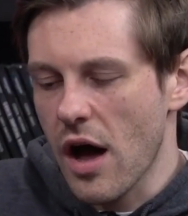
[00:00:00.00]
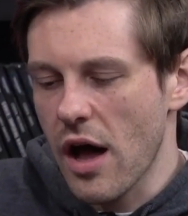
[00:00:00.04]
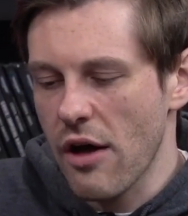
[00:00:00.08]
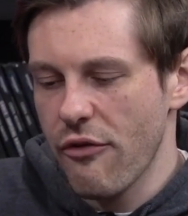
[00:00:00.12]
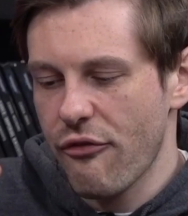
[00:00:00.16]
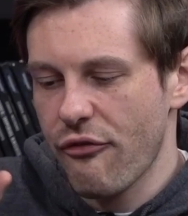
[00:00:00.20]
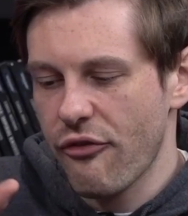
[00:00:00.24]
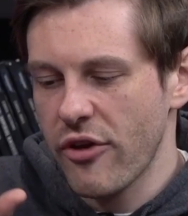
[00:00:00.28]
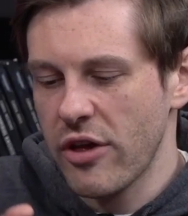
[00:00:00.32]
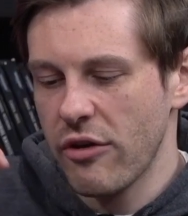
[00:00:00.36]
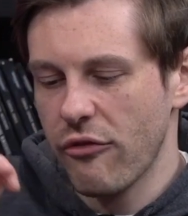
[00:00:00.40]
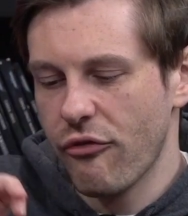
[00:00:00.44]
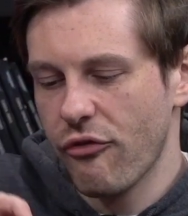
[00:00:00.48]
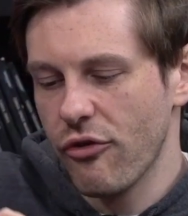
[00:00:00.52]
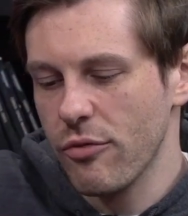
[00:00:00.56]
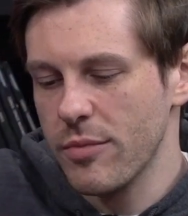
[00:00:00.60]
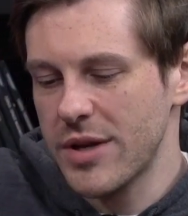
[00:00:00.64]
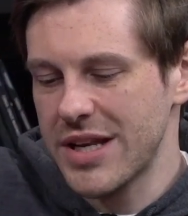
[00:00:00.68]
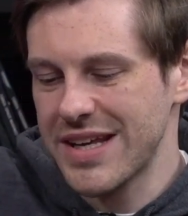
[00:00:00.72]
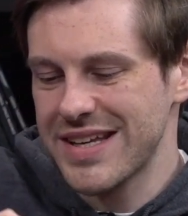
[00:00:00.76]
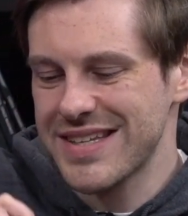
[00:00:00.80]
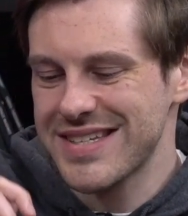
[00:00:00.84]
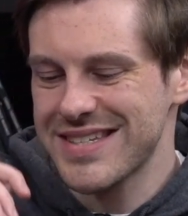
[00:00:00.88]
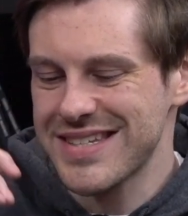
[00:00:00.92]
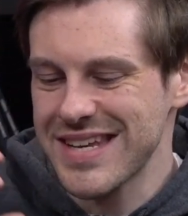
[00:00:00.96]
I think from
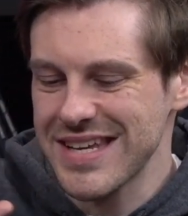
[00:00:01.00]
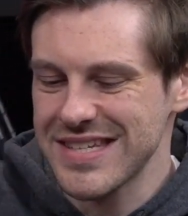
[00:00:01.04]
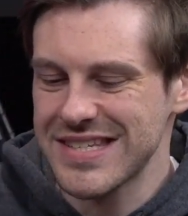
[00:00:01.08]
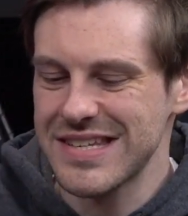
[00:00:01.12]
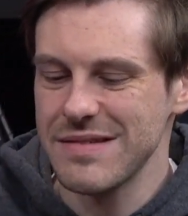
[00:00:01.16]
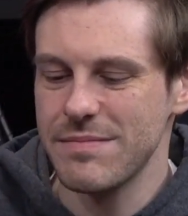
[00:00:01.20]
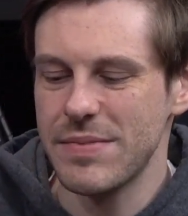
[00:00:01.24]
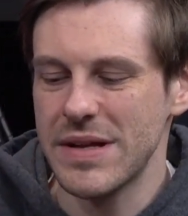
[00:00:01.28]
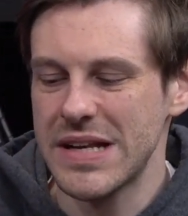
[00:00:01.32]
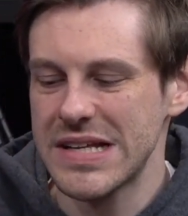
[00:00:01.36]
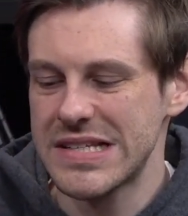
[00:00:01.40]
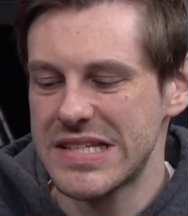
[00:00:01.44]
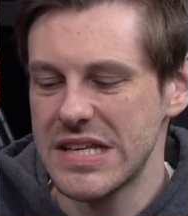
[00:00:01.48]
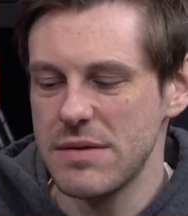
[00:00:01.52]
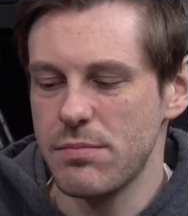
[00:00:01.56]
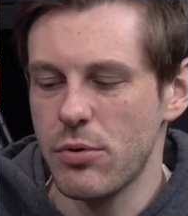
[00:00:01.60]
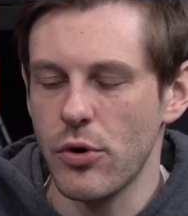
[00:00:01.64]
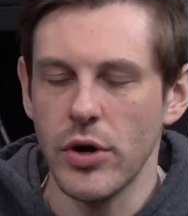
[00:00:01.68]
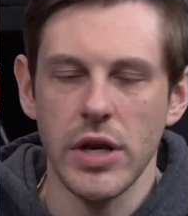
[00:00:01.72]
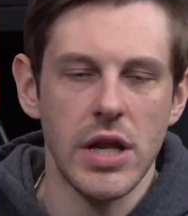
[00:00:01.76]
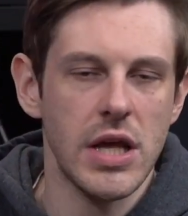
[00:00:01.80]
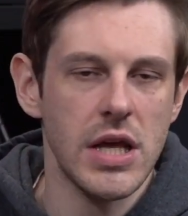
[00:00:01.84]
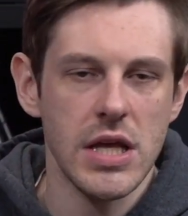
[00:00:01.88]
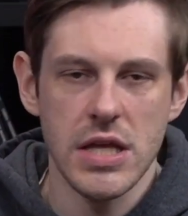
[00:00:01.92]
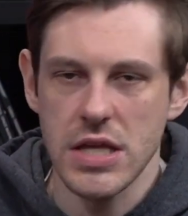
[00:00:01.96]
an accessibility
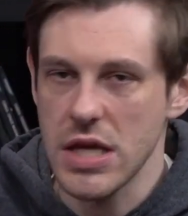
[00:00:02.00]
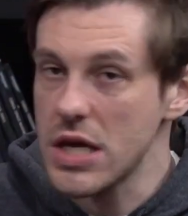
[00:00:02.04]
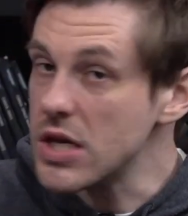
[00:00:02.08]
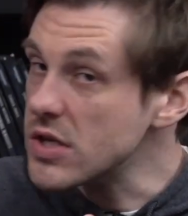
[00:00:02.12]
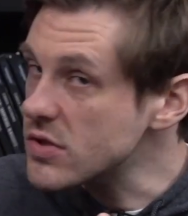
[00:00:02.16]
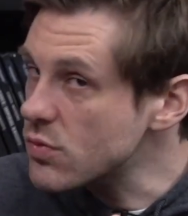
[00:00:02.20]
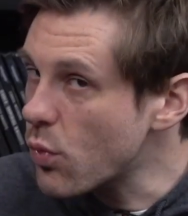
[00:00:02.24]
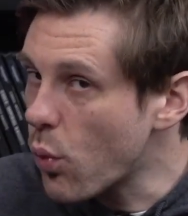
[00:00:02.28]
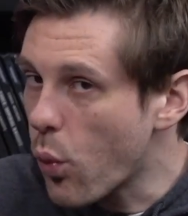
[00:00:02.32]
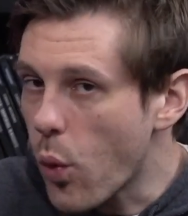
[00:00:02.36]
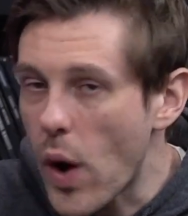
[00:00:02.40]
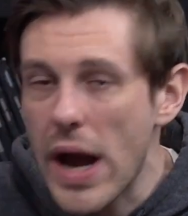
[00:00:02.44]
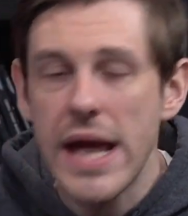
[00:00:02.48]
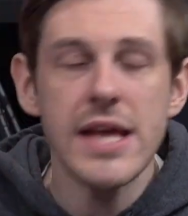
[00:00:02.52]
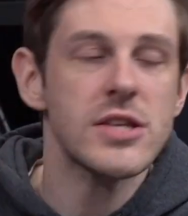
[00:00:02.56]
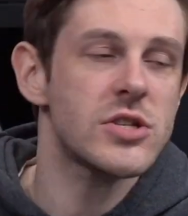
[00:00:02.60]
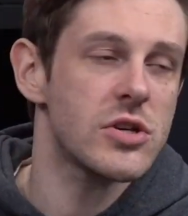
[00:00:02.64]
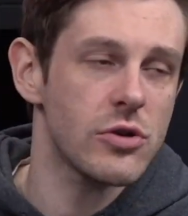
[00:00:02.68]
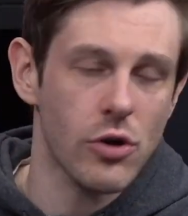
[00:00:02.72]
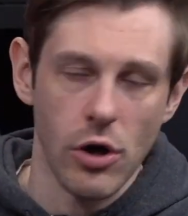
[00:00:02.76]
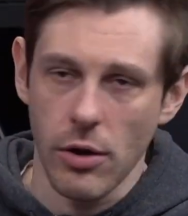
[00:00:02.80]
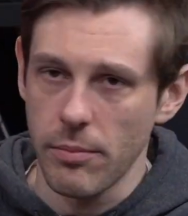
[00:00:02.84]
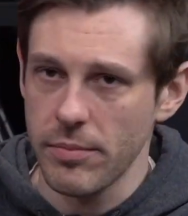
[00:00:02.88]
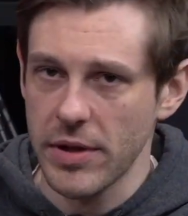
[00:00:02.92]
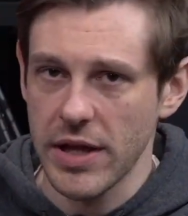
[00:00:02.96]
point, it is way
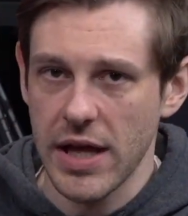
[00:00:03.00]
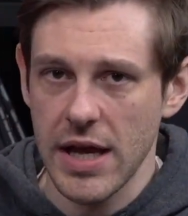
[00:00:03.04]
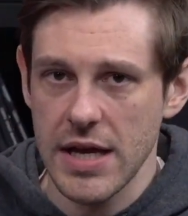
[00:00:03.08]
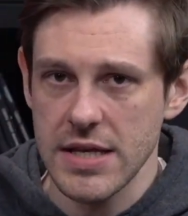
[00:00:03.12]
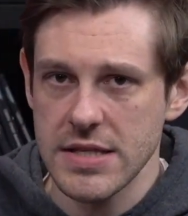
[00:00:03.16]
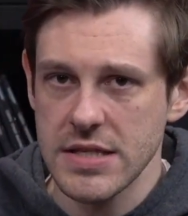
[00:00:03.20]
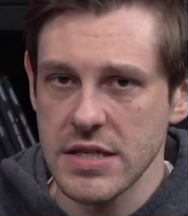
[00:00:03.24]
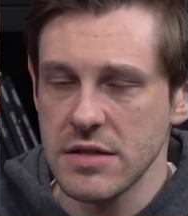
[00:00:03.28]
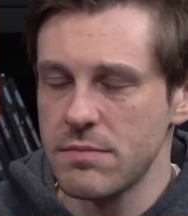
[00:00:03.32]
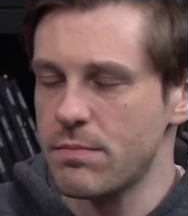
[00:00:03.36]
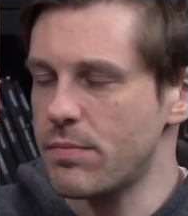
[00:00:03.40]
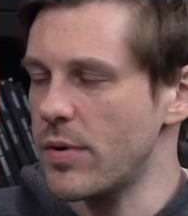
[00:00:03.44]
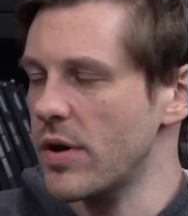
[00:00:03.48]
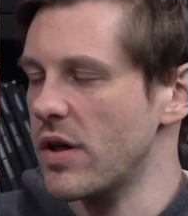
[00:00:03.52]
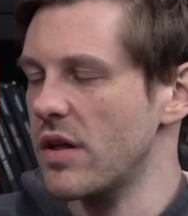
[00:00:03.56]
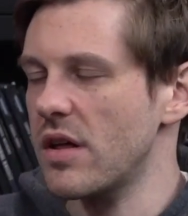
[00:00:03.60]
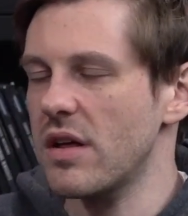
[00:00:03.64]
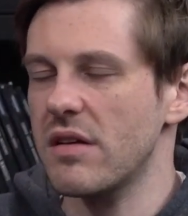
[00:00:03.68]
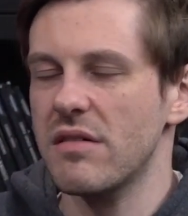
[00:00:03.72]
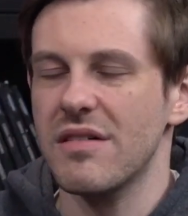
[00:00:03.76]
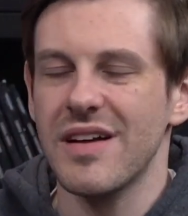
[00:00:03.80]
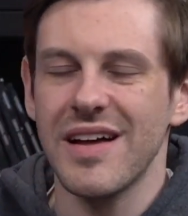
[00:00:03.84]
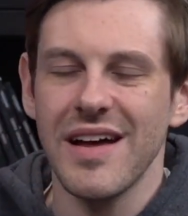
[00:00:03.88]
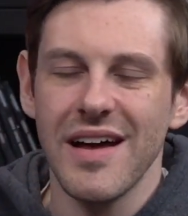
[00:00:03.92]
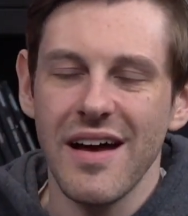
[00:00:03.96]
too complicated,
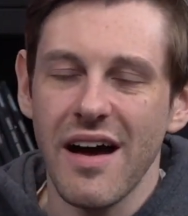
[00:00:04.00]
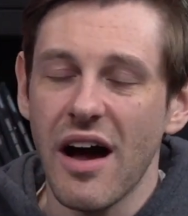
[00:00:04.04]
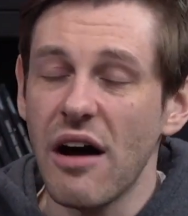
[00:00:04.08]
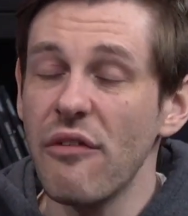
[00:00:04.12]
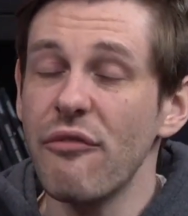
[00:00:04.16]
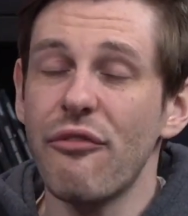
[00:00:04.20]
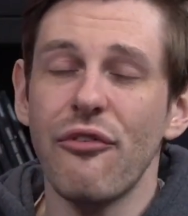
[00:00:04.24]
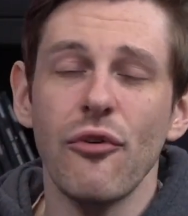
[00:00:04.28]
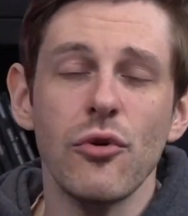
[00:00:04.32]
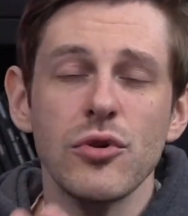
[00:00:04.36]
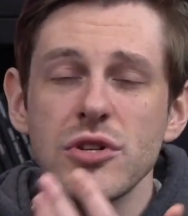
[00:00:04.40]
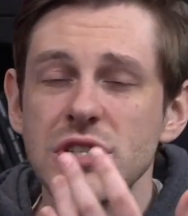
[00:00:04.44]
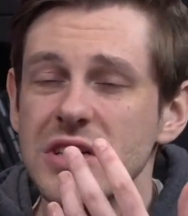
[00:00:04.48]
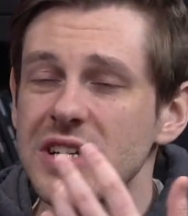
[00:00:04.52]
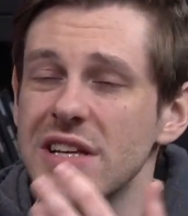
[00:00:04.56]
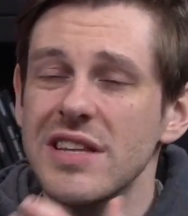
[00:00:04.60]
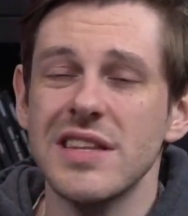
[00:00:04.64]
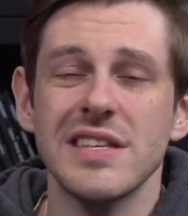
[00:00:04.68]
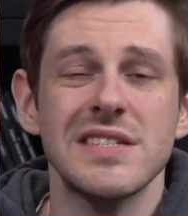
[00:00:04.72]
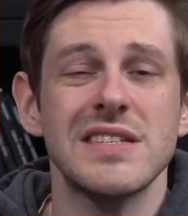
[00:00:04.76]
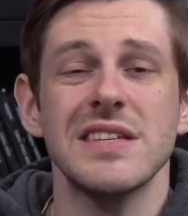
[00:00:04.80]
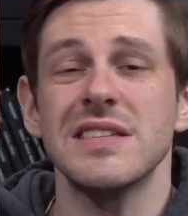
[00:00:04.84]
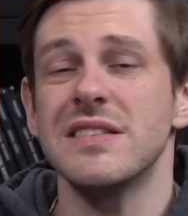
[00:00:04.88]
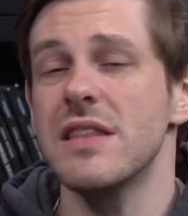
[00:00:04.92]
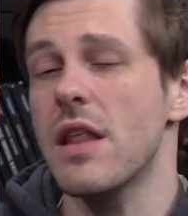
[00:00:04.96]
but unfortunately
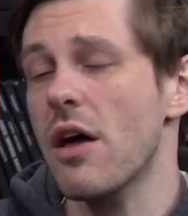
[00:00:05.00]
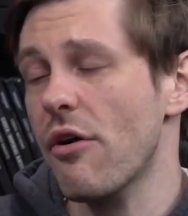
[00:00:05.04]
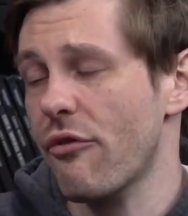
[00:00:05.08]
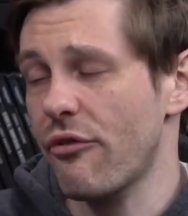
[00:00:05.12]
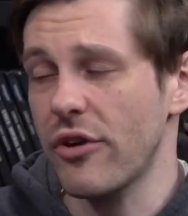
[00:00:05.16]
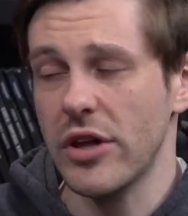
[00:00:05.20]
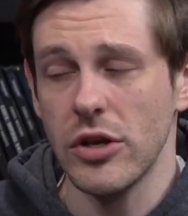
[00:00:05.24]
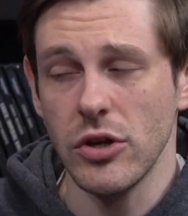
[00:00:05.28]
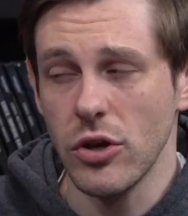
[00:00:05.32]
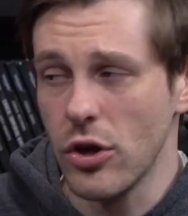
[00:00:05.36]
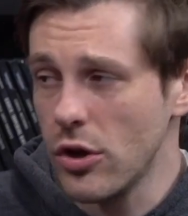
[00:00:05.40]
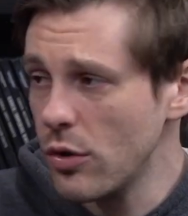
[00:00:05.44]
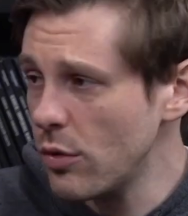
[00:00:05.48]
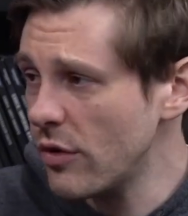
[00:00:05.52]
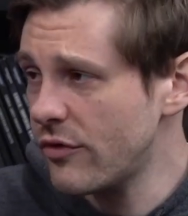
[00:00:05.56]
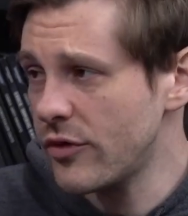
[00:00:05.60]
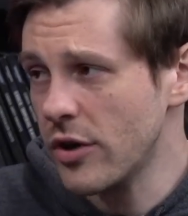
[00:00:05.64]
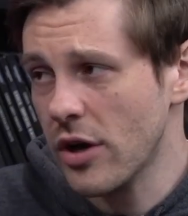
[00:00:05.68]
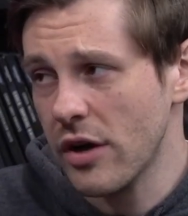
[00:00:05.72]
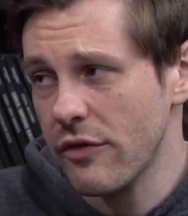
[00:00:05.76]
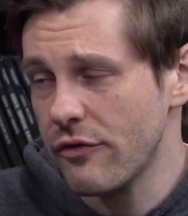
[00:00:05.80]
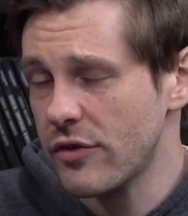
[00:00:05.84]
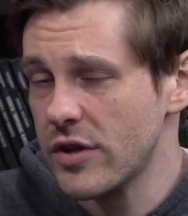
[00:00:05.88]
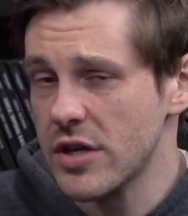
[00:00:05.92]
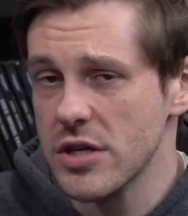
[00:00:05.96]
this is nothing new with
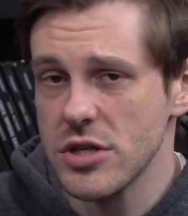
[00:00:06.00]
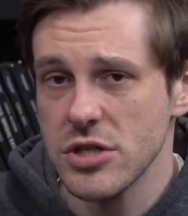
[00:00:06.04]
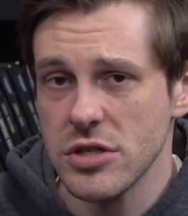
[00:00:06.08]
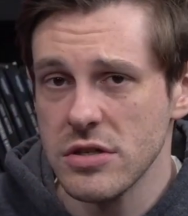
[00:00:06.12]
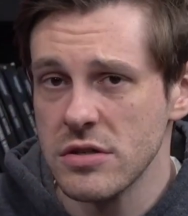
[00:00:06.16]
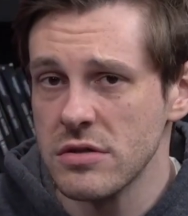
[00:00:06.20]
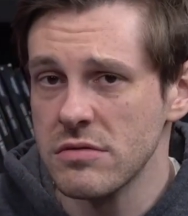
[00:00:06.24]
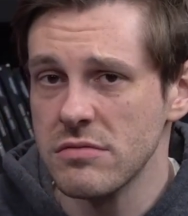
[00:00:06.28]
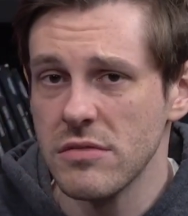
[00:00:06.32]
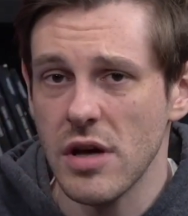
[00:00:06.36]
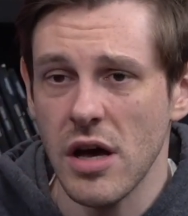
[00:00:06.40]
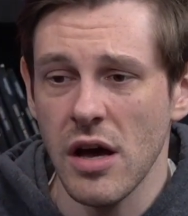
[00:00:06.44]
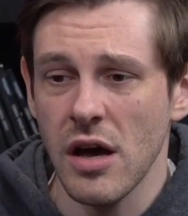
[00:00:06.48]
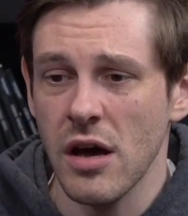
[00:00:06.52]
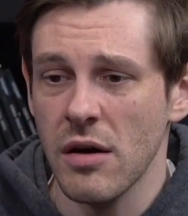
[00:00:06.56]
9th edition.